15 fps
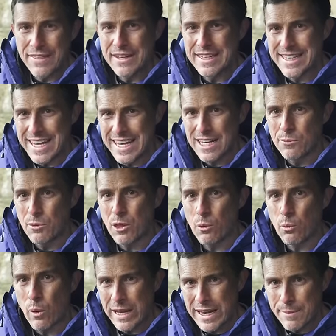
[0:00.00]
and the dealer with the
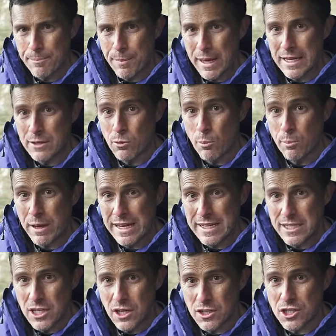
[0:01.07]
winning bid will be in
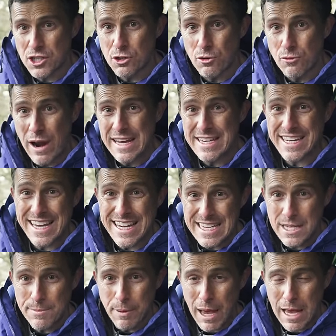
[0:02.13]
touch to arrange
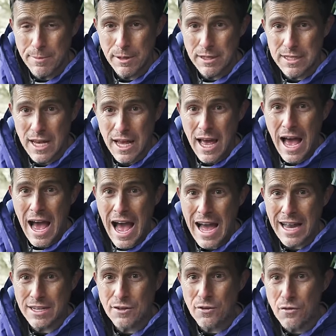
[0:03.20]
easy payment
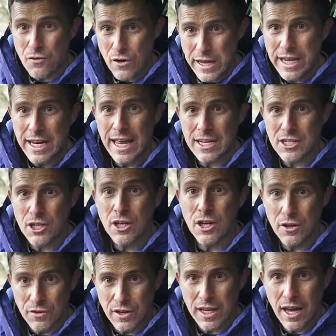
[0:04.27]
and free collection
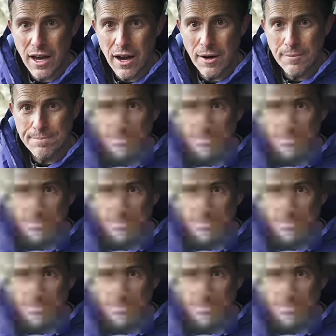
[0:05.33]
of your car.